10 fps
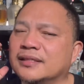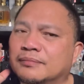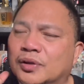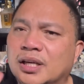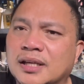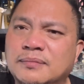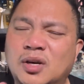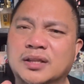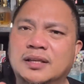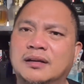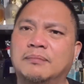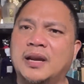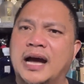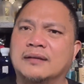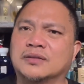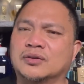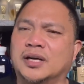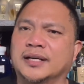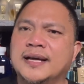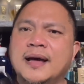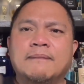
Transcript: the bergamot and the black forearm.